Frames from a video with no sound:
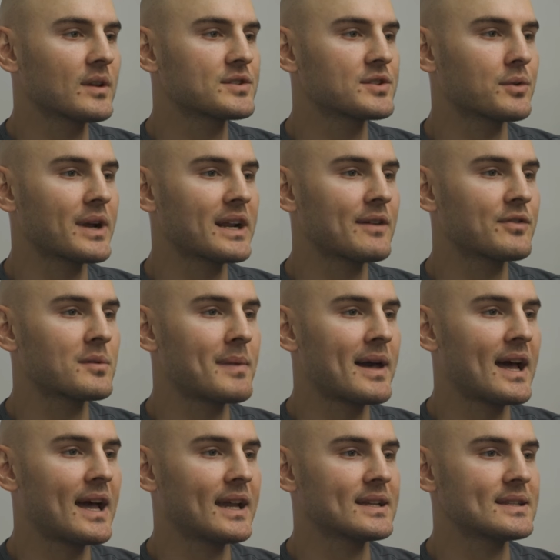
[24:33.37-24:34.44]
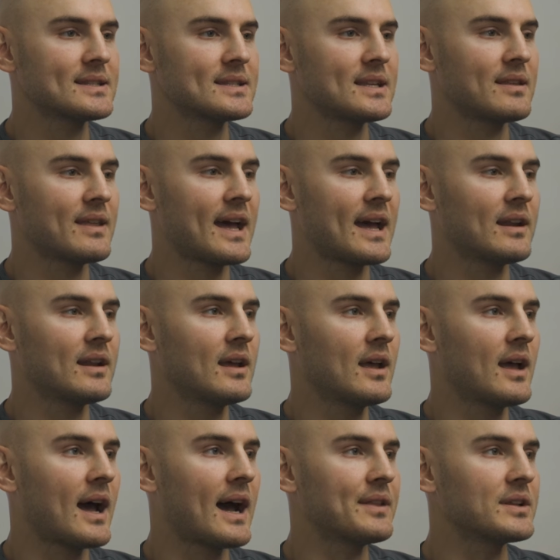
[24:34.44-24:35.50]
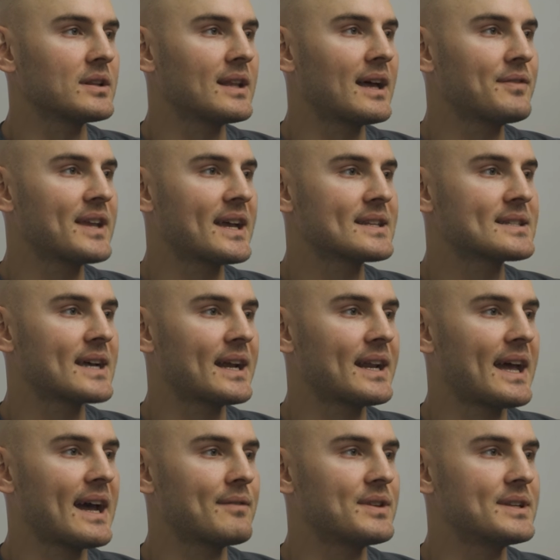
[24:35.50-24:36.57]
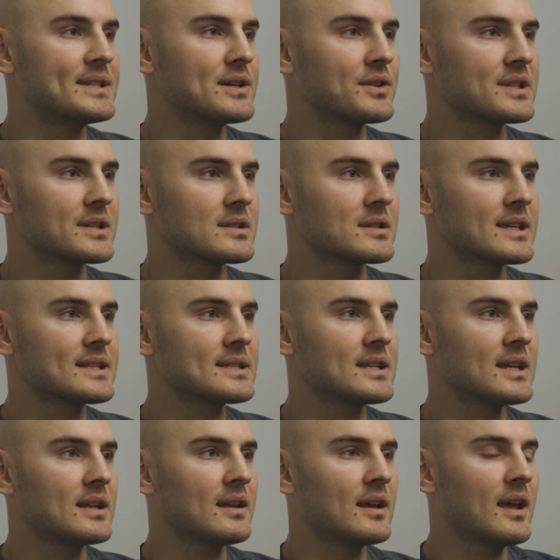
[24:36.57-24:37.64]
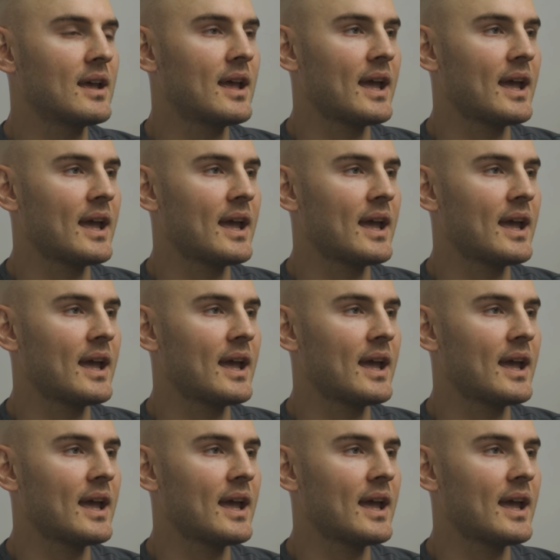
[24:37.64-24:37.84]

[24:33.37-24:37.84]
So right off the bat, I can see that on the left-hand side, I have the deltas listed